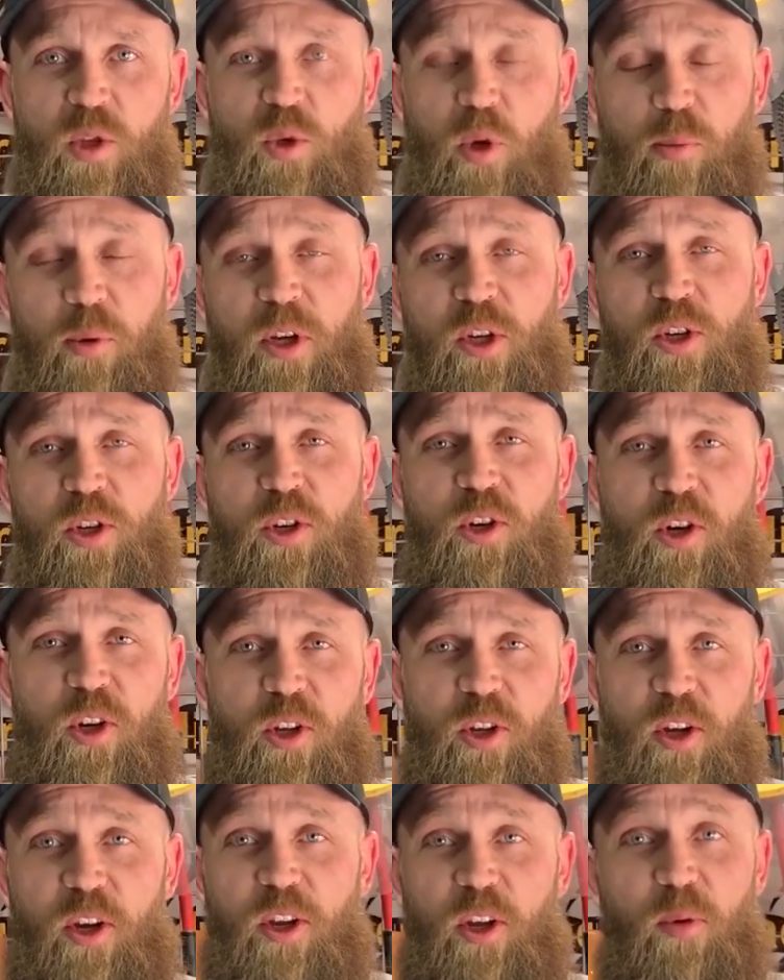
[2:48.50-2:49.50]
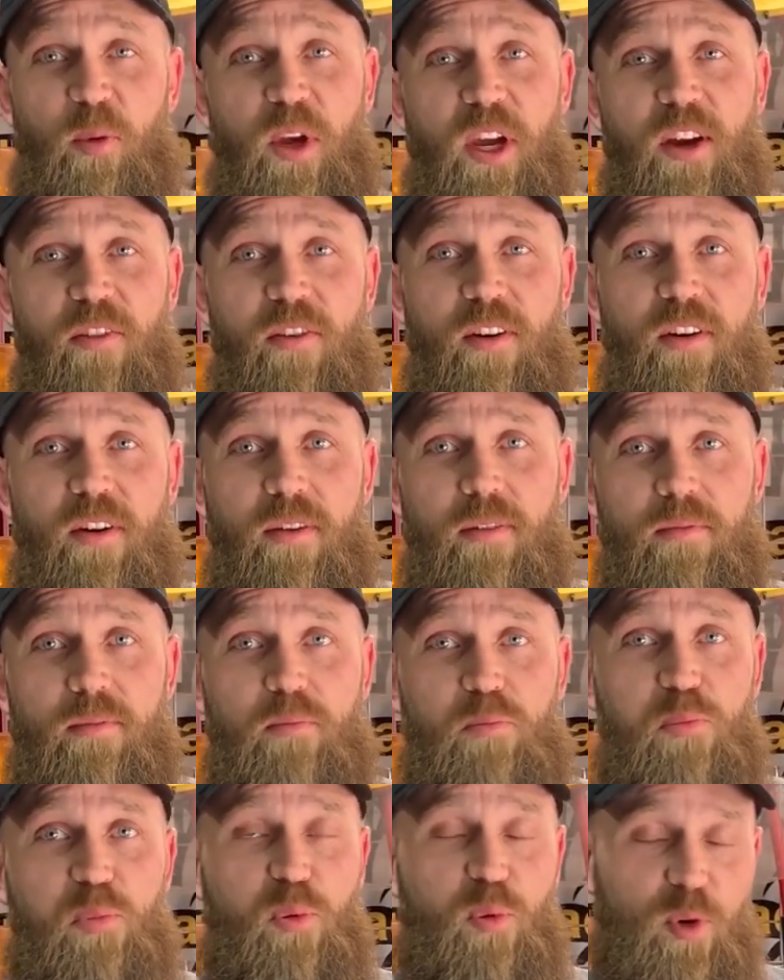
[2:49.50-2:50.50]
So I mentioned earlier that we have a
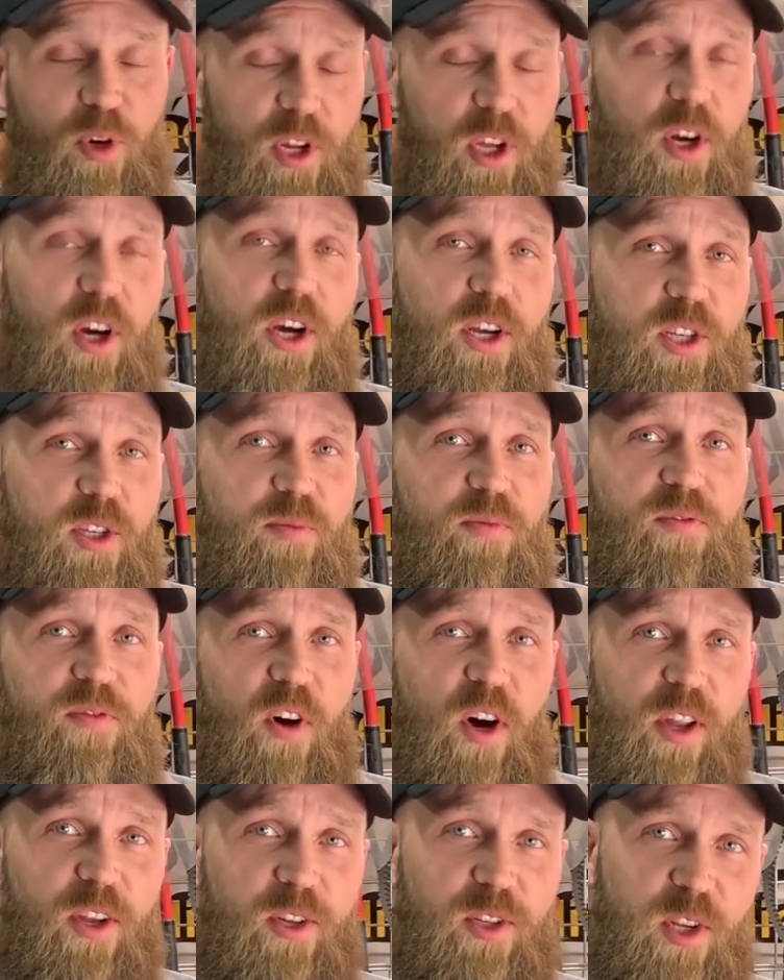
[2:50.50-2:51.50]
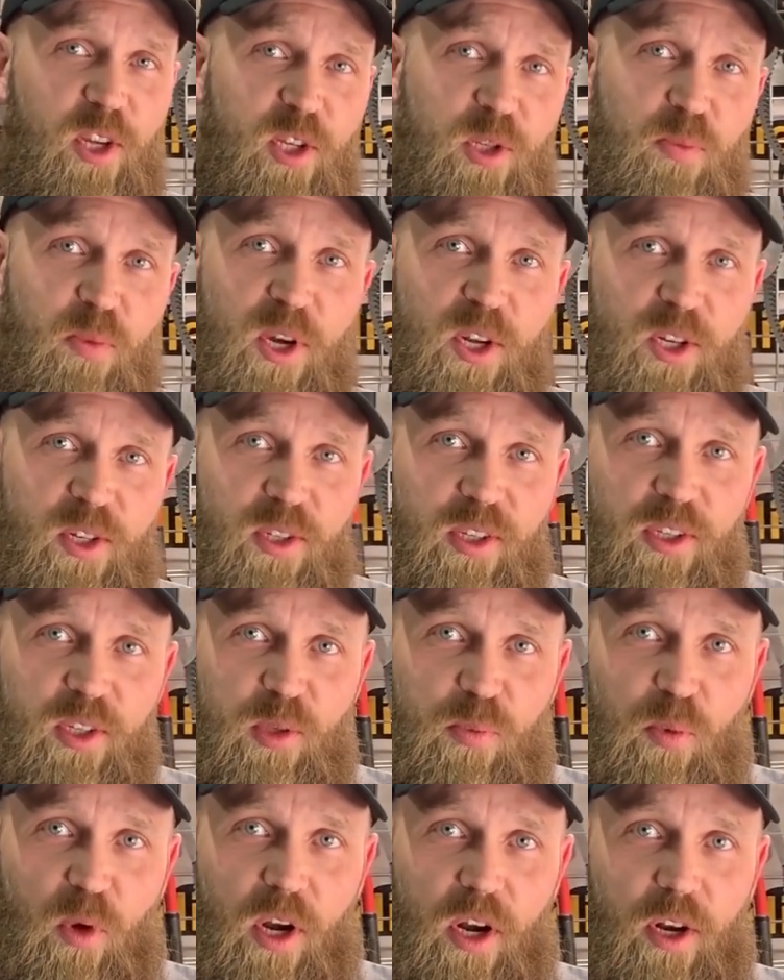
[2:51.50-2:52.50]
pretty awesome Father's Day special on
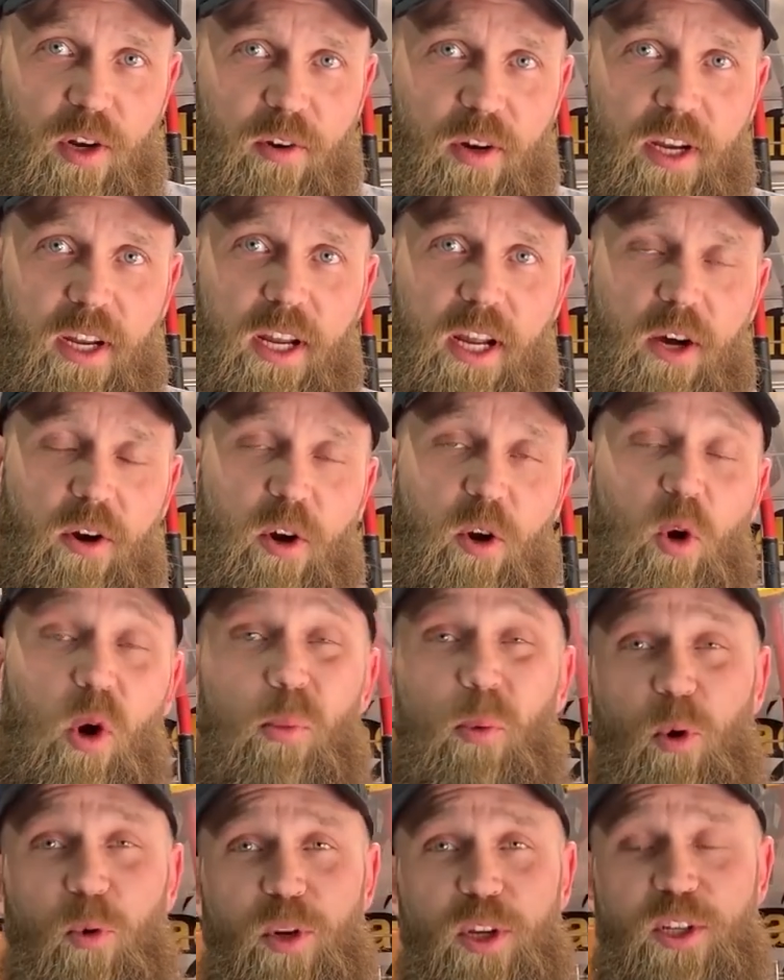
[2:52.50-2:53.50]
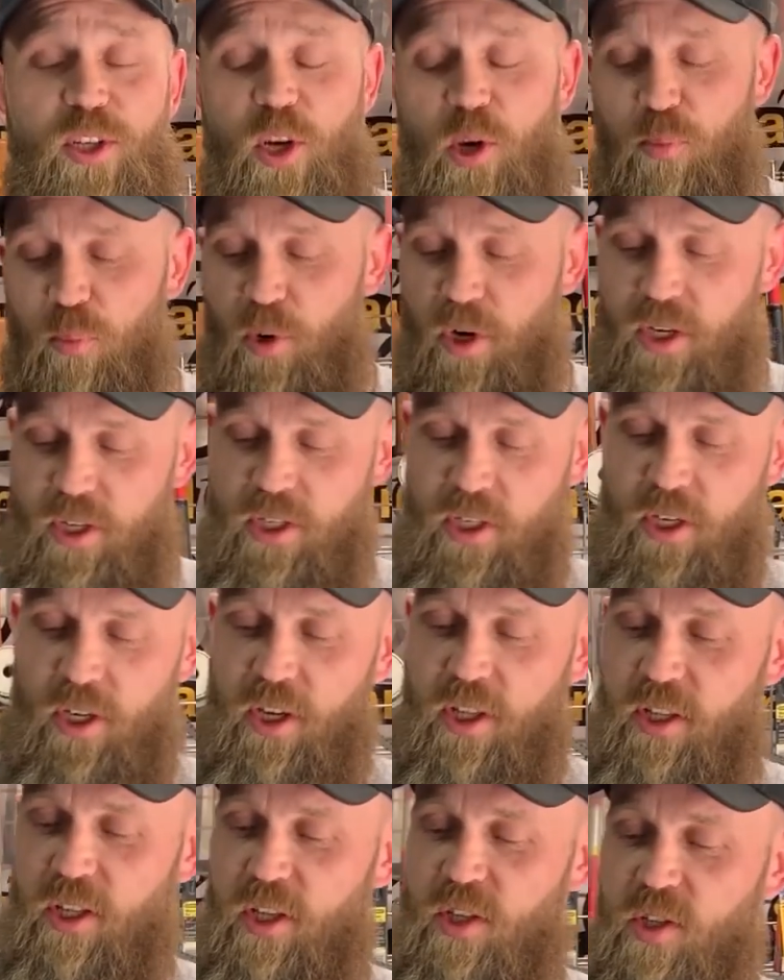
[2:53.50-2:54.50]
this product right now. Our normal retail pricing
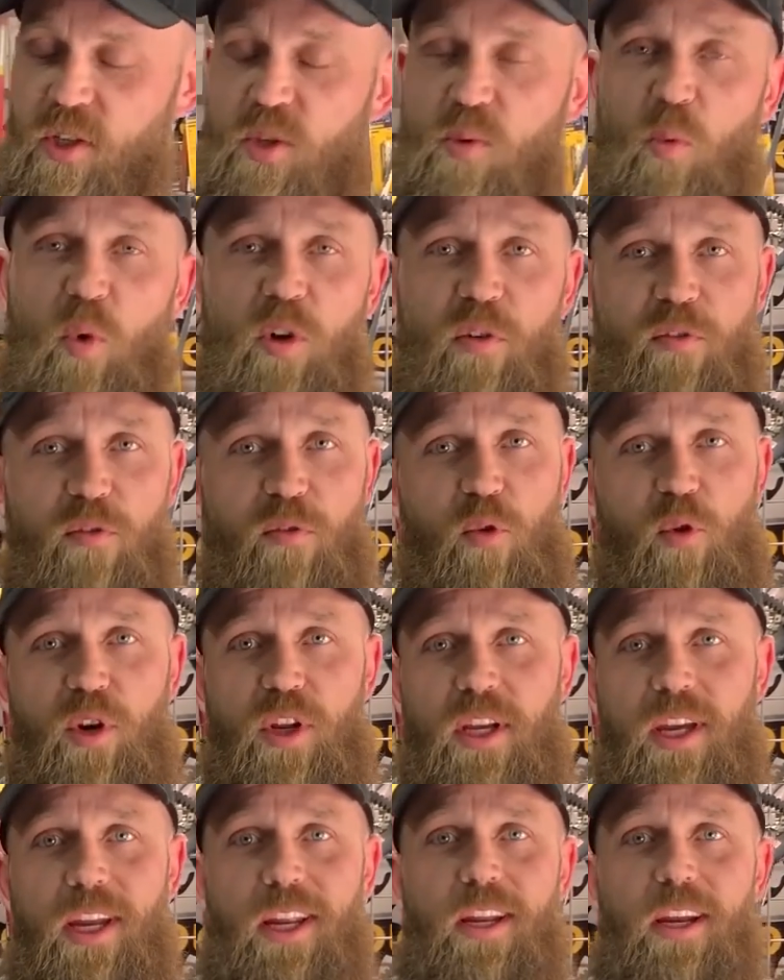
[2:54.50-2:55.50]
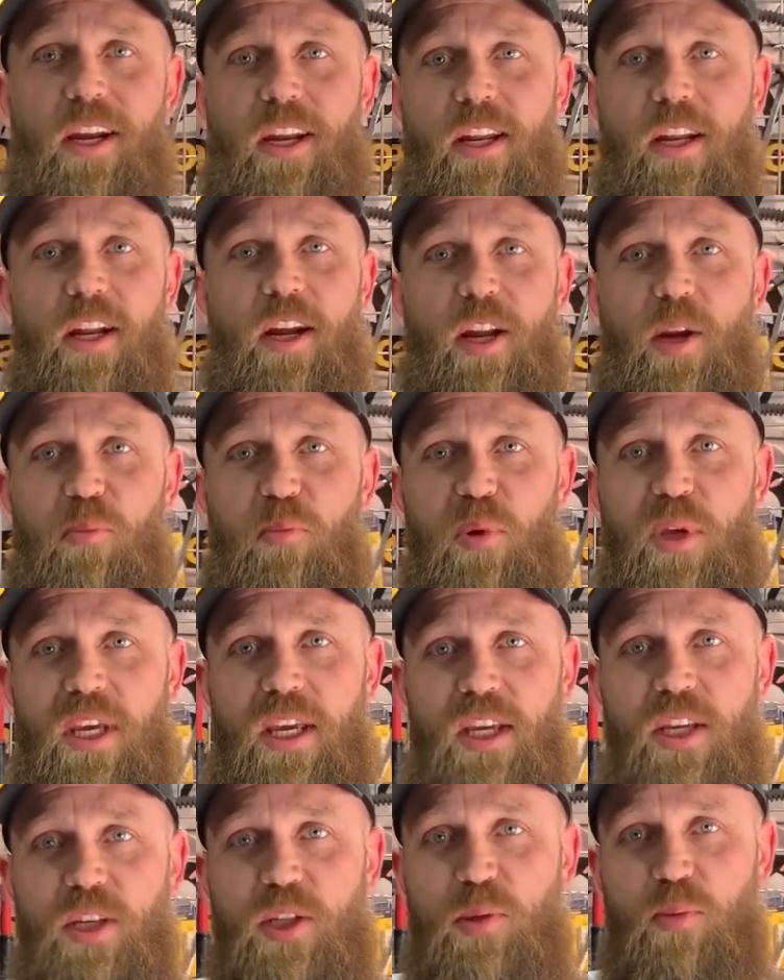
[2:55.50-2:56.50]
on these is $148.99 a
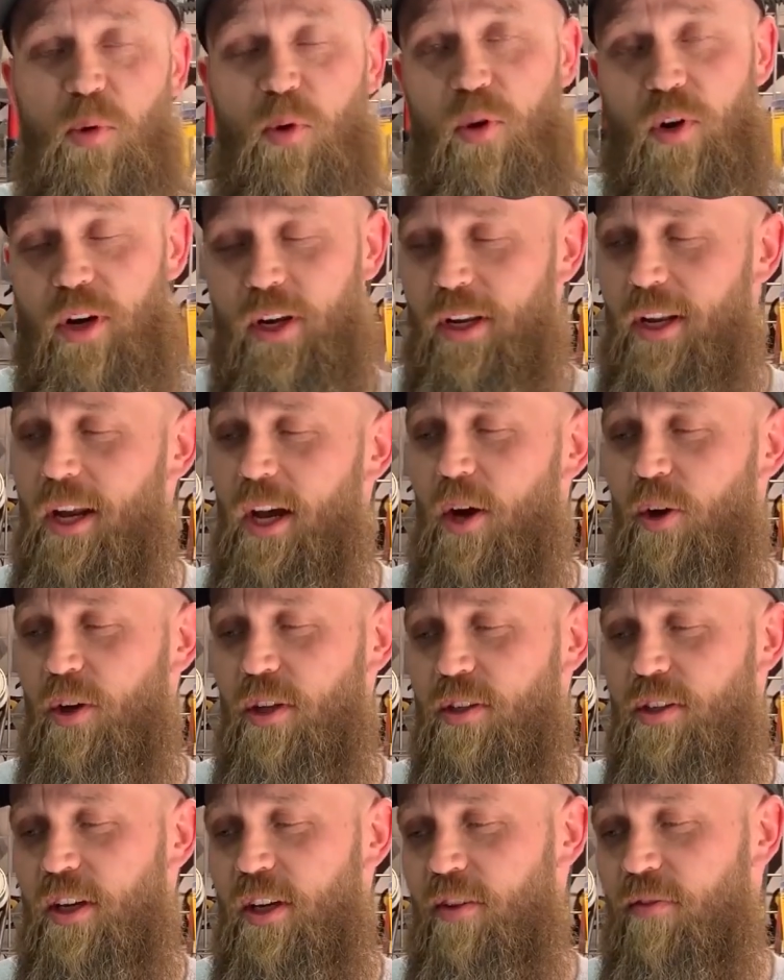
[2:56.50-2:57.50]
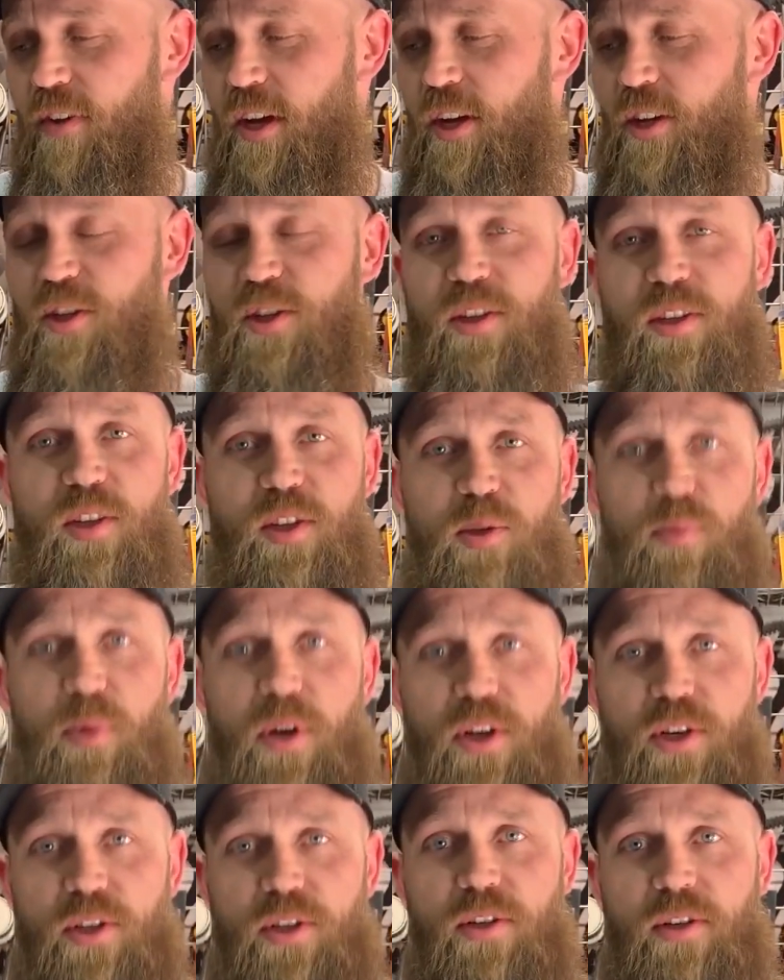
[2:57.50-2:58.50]
piece, but right now you can take advantage of this
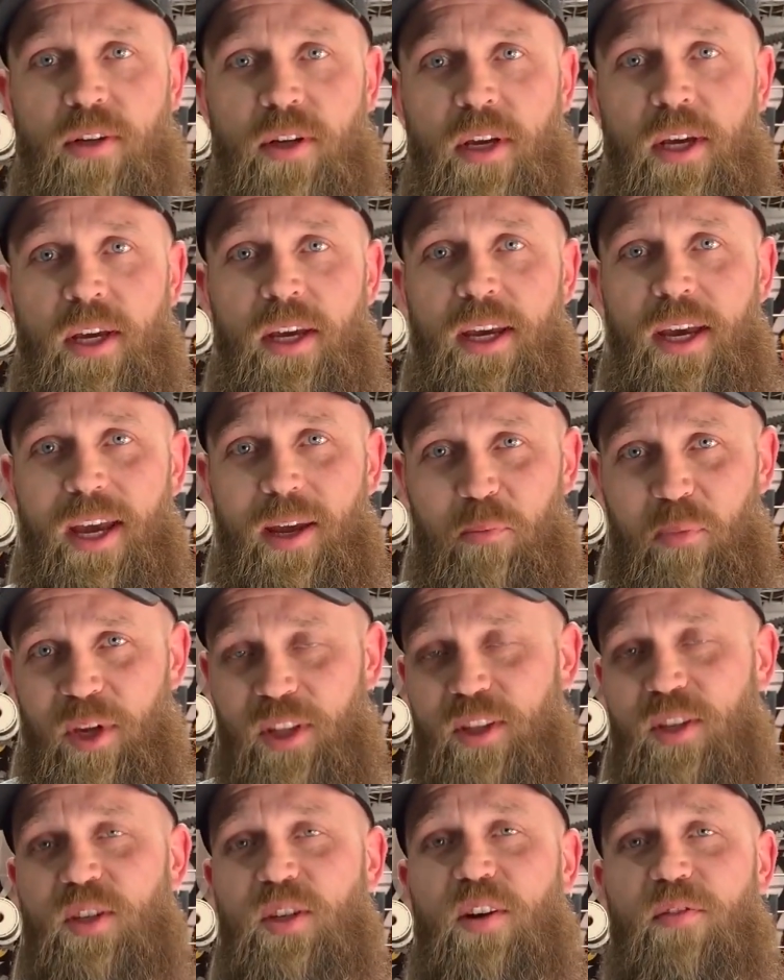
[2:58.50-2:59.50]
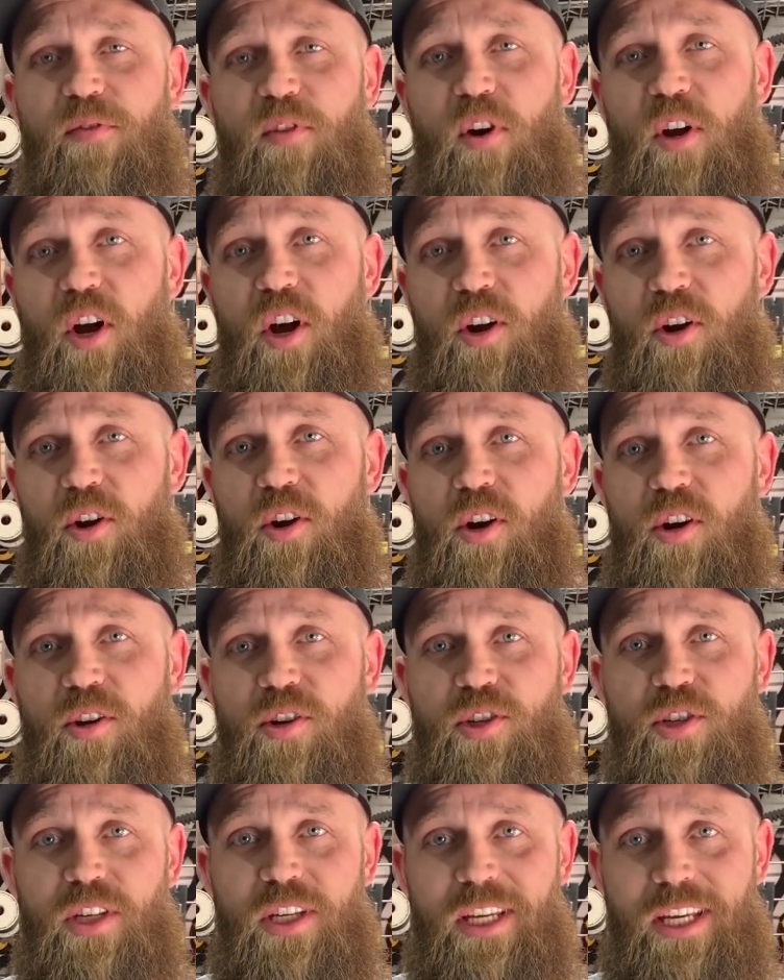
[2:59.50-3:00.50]
special and pick these up for
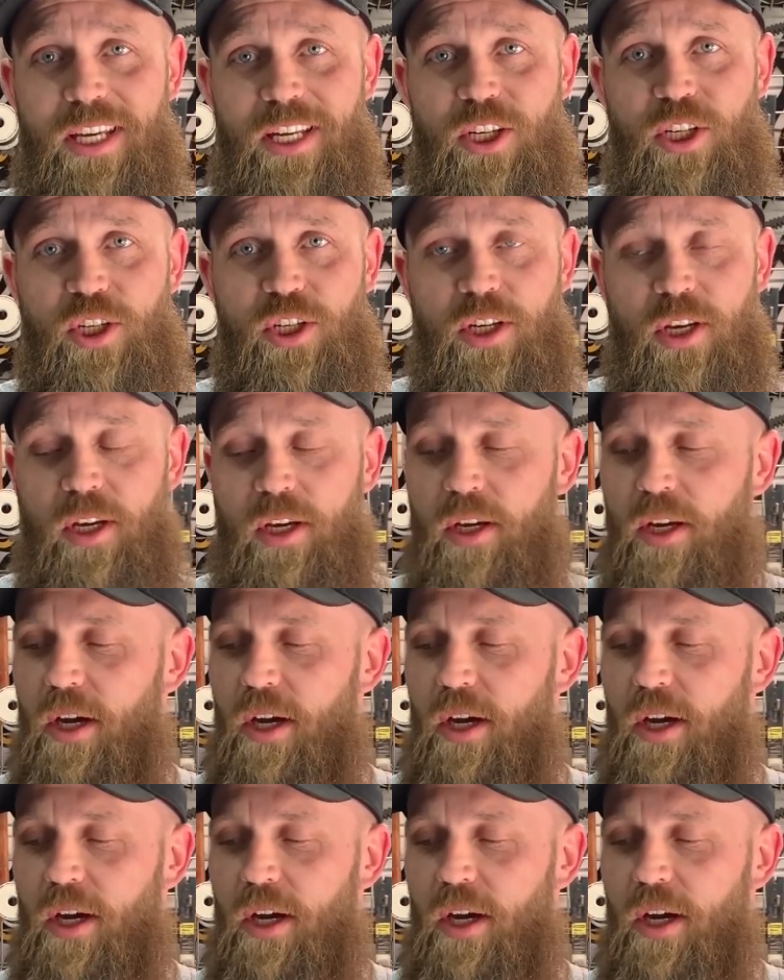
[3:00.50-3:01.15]
$100 each.